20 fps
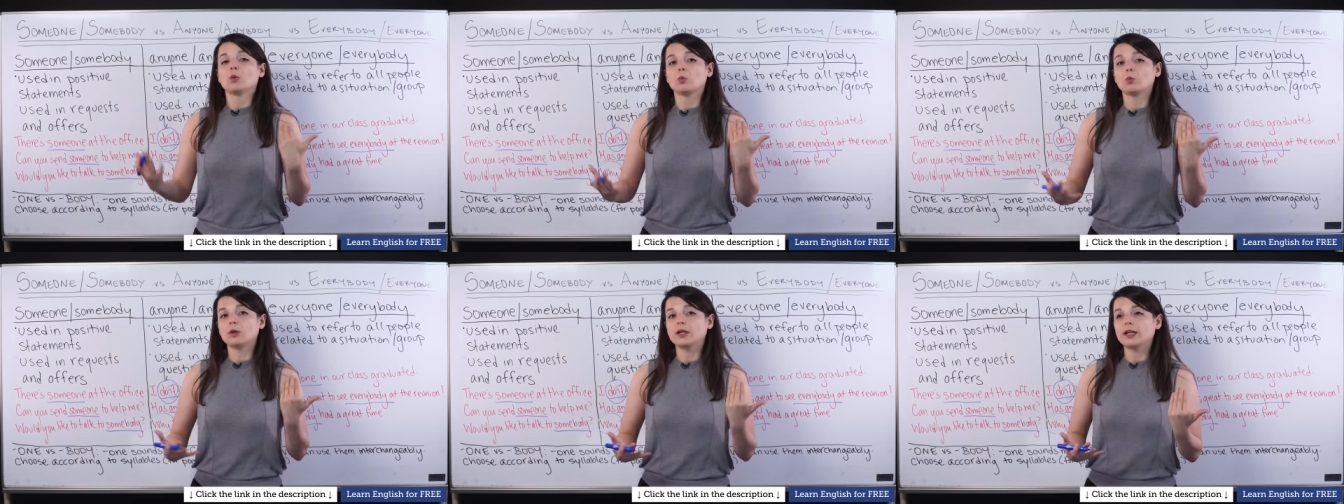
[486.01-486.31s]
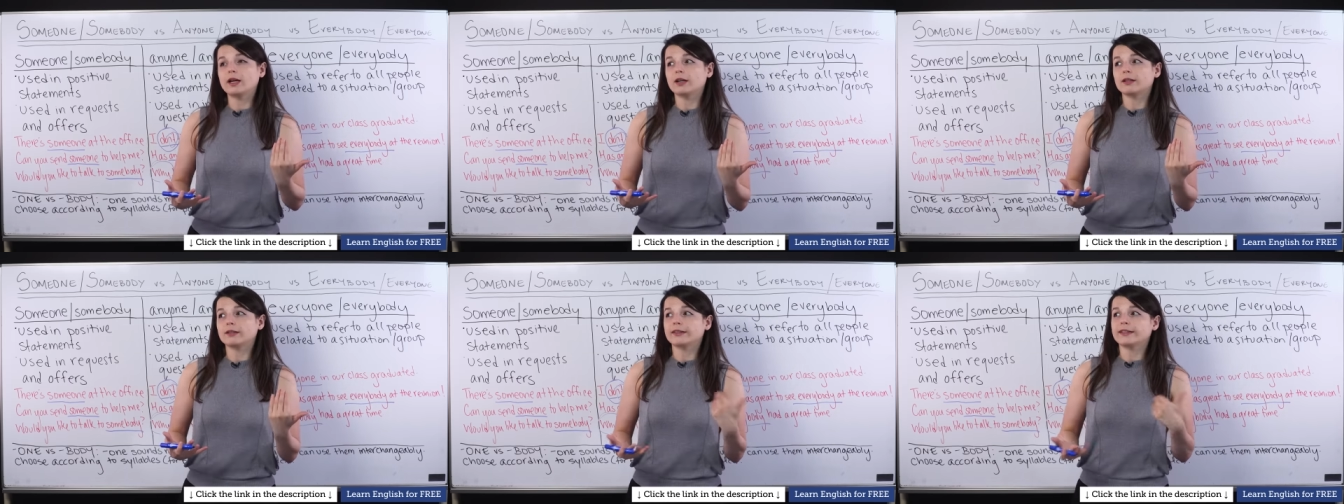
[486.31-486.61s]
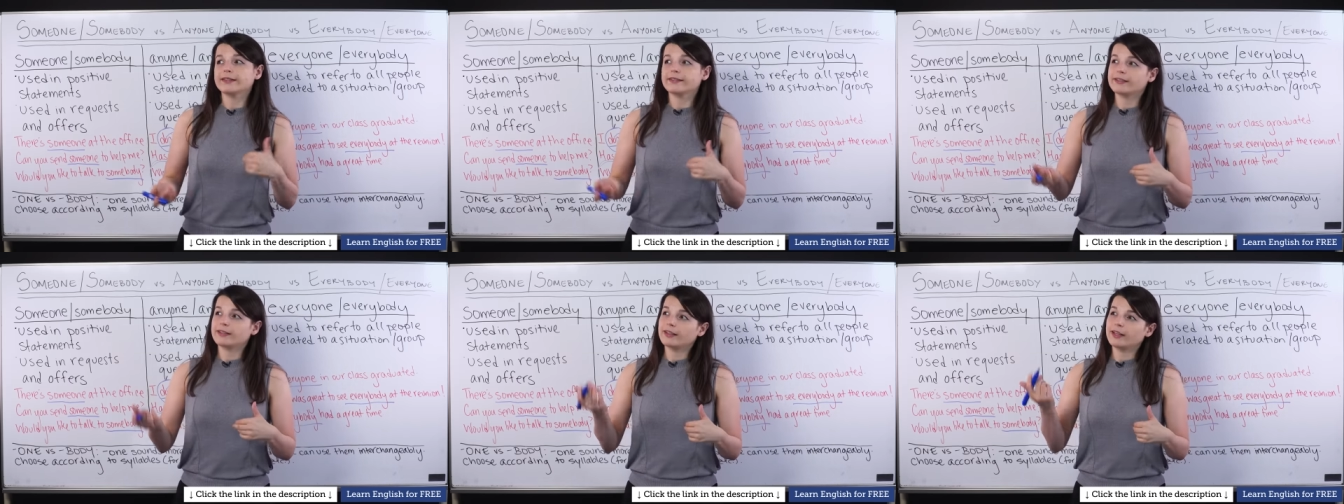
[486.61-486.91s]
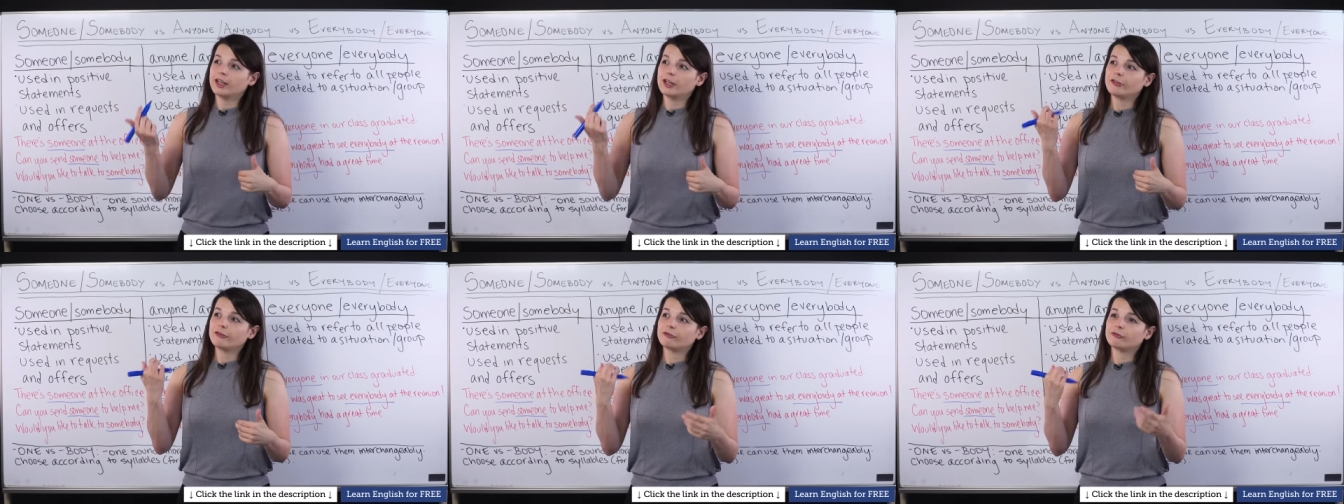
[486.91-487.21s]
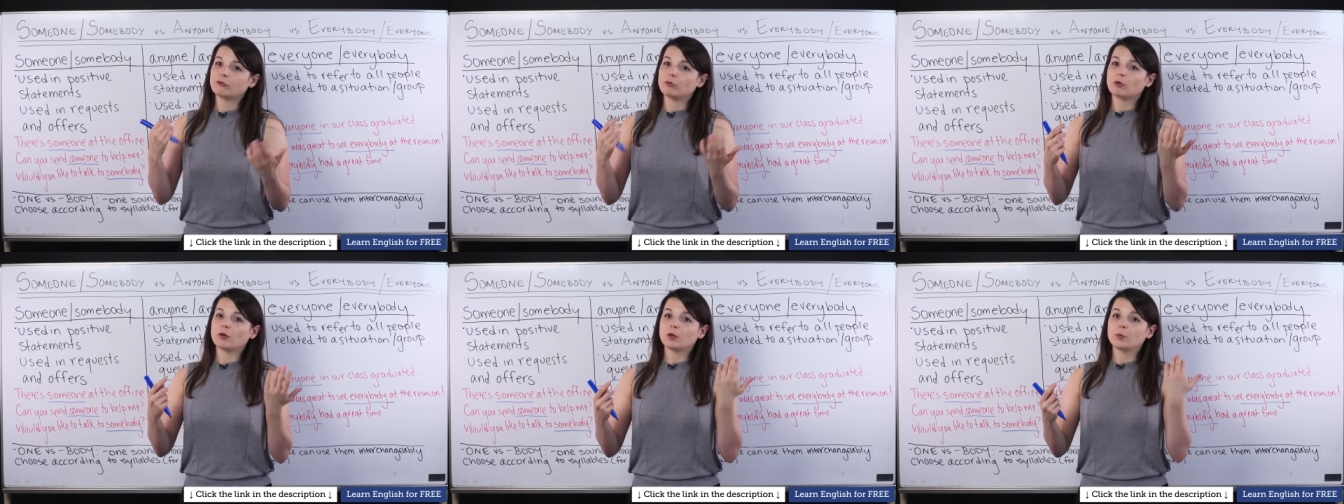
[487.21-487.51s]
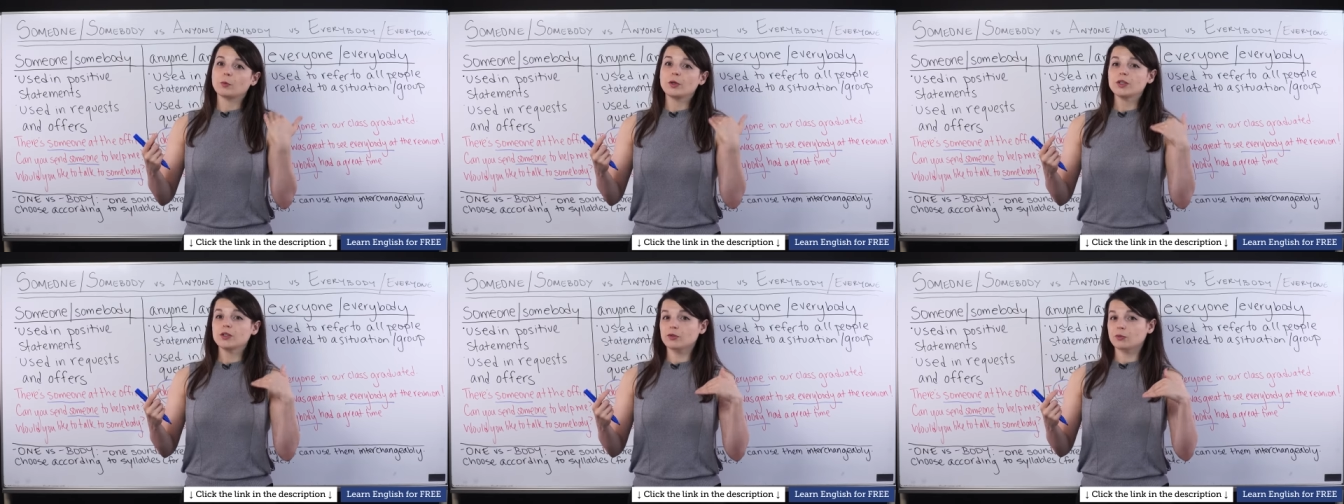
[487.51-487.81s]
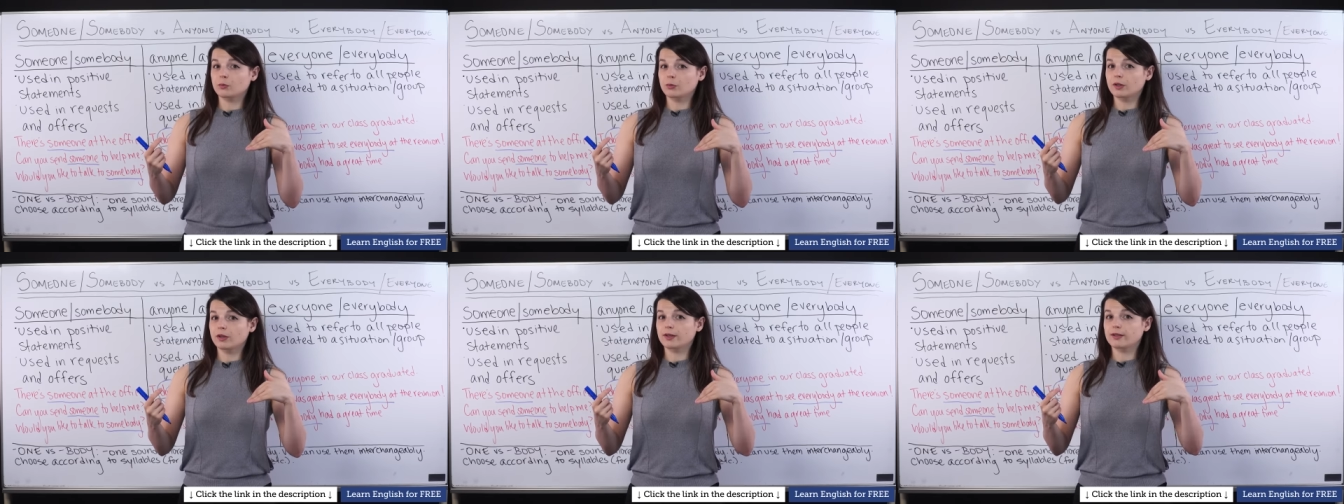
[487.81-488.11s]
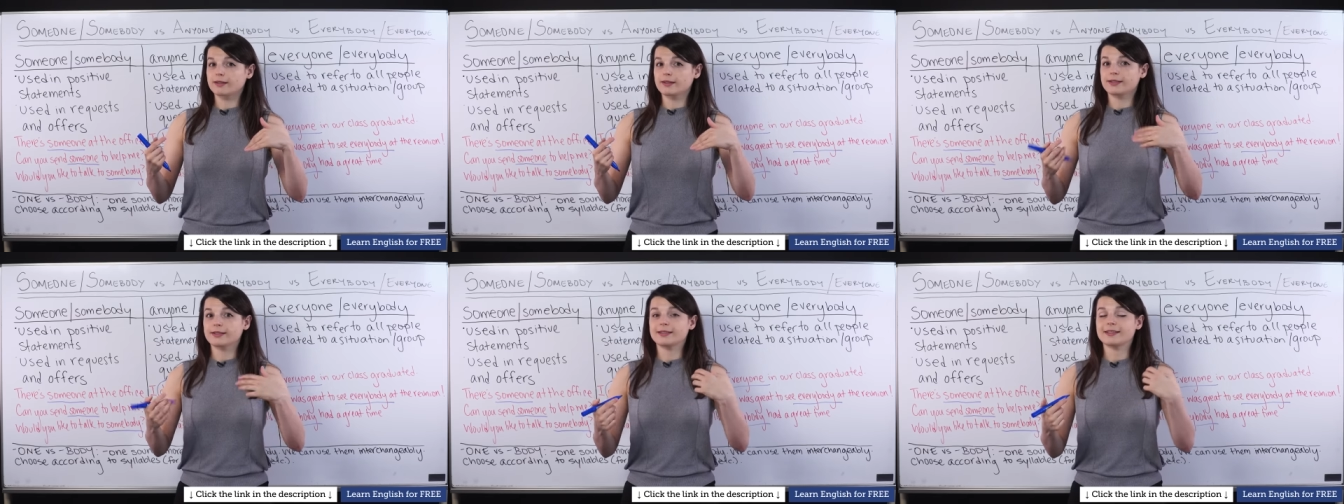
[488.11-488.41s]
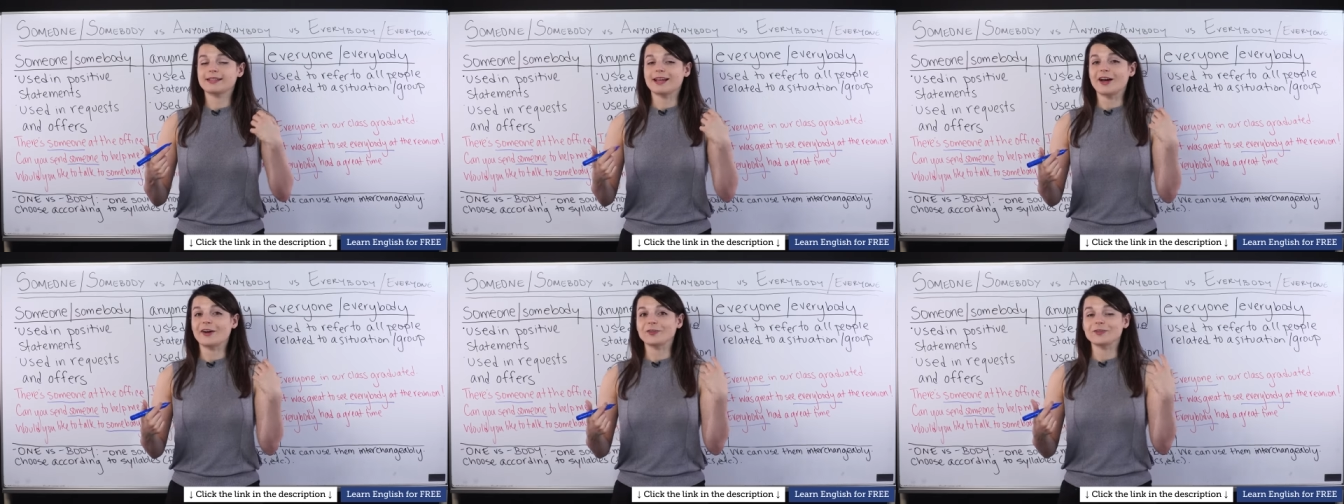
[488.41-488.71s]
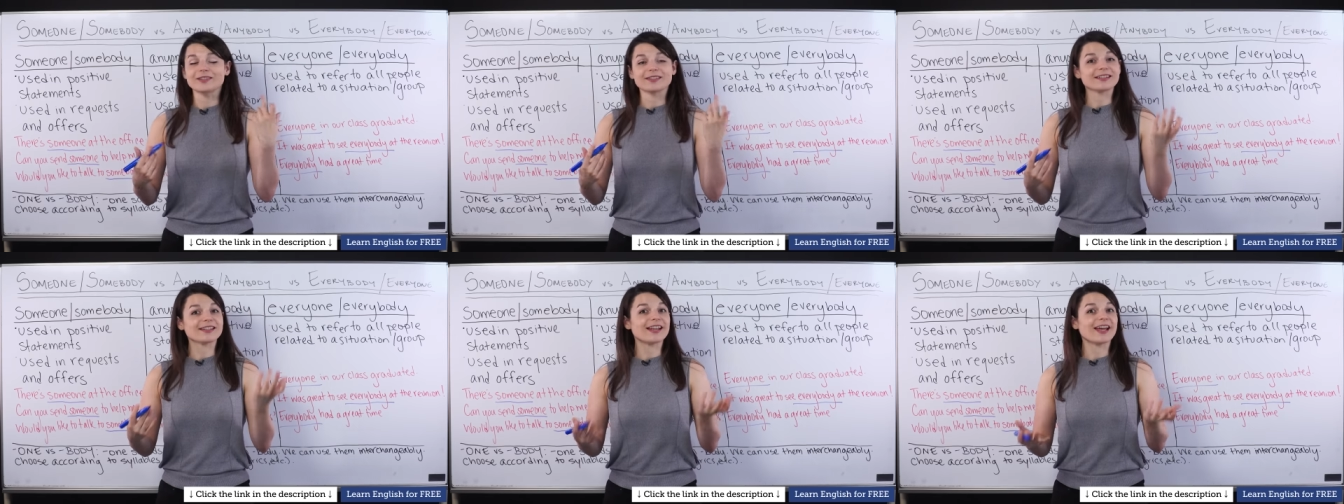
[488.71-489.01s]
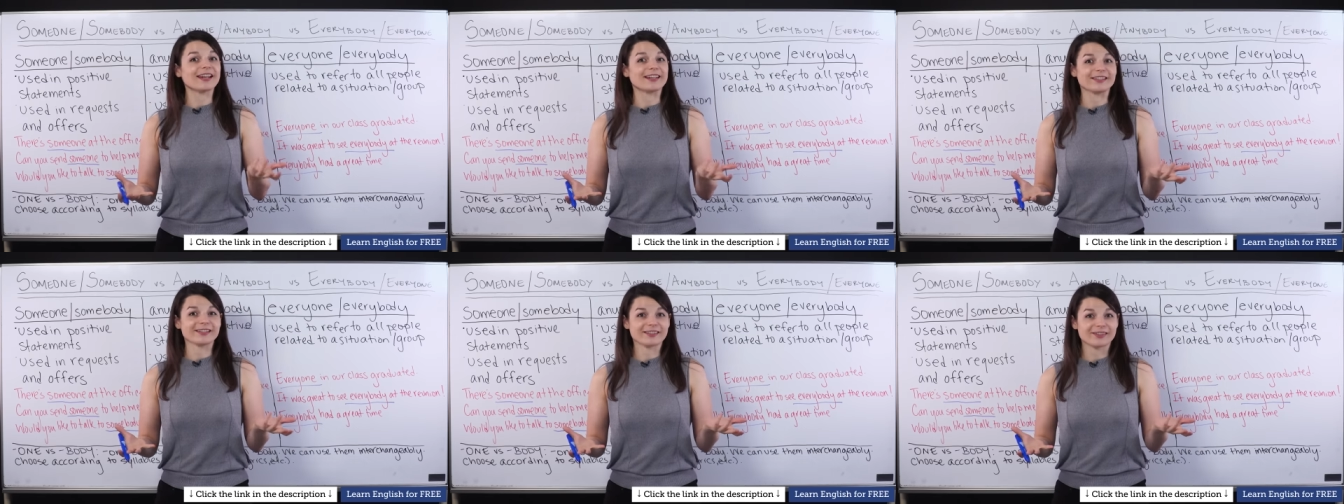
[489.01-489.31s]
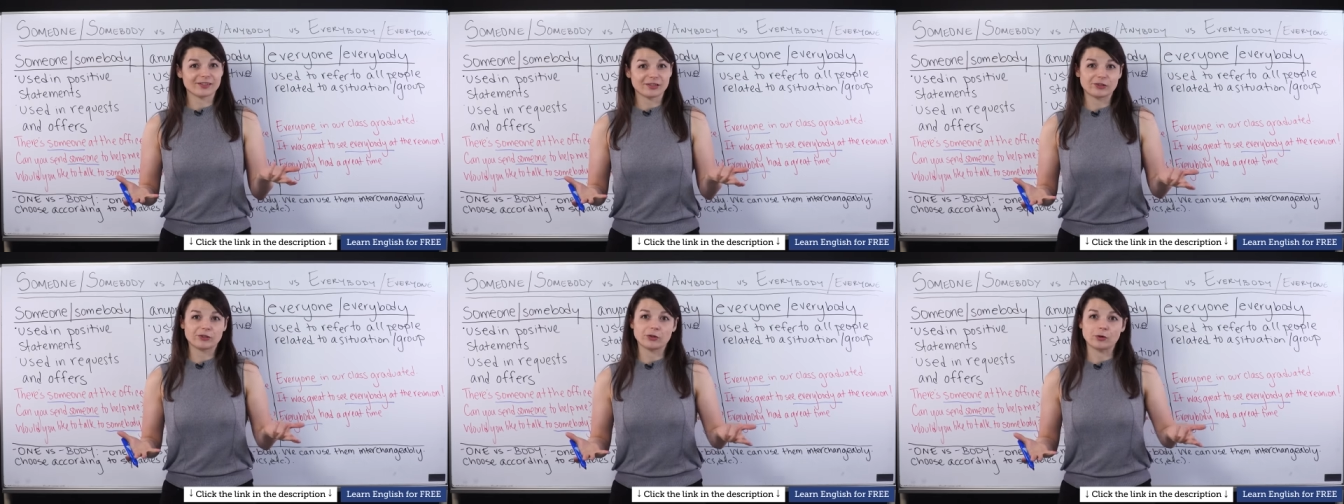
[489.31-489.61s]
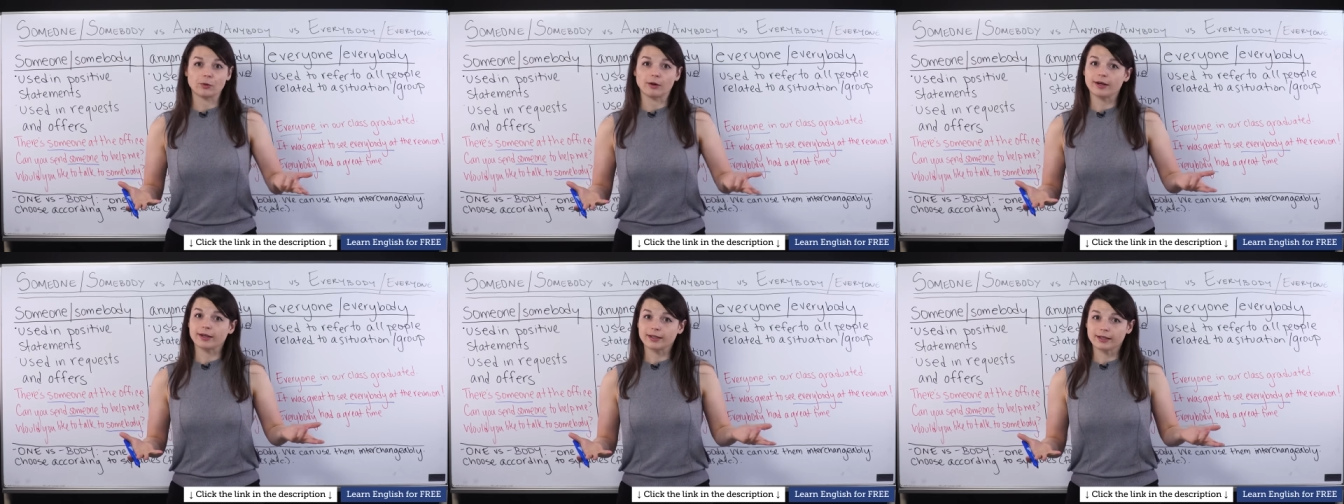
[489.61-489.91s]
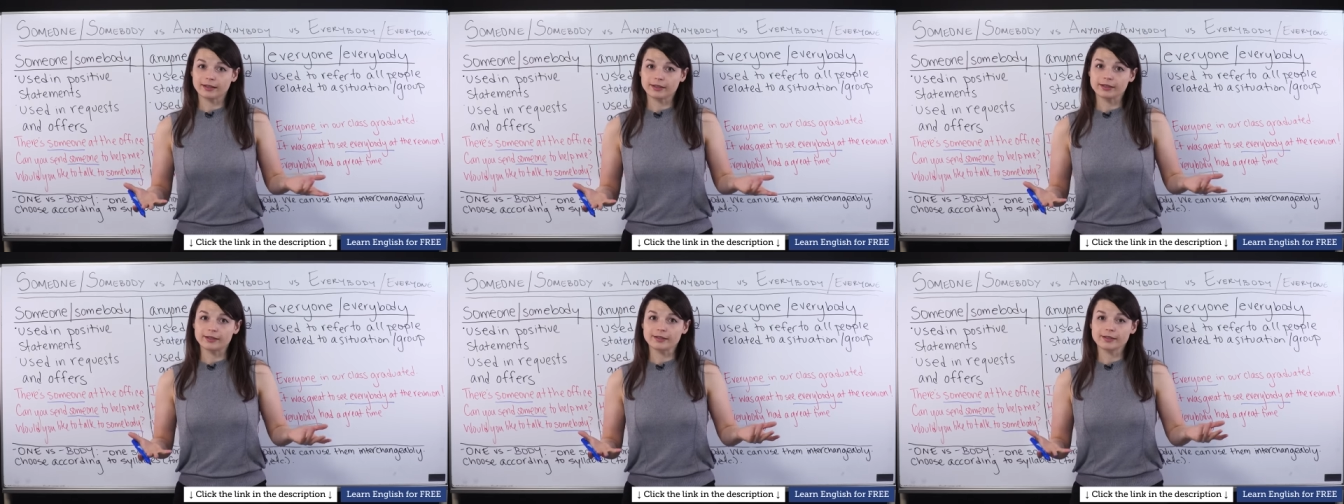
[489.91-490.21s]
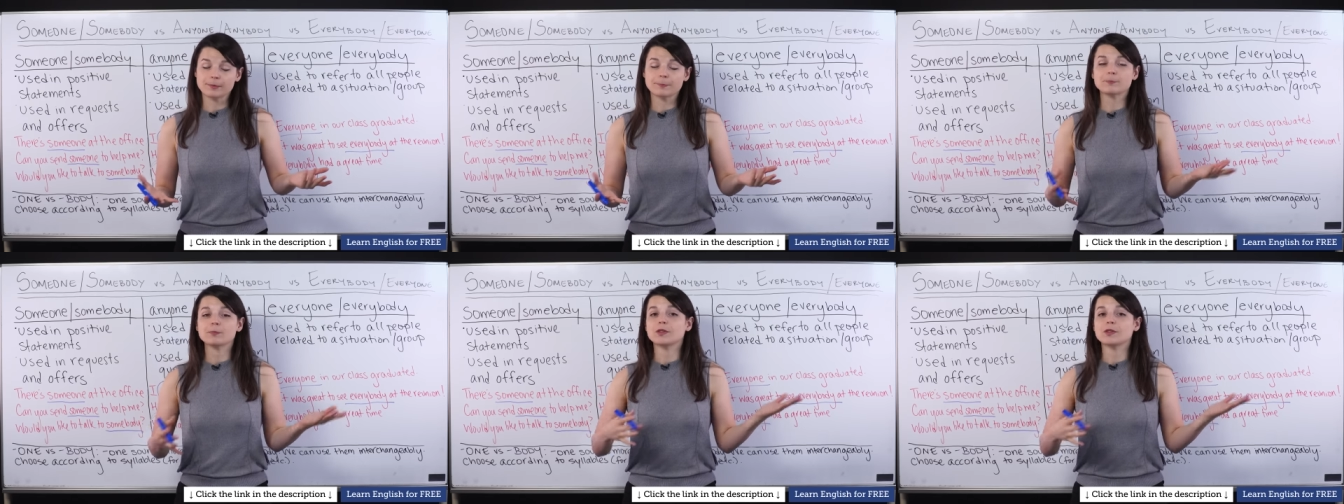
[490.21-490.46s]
We are listening for which words sound nice to our ears.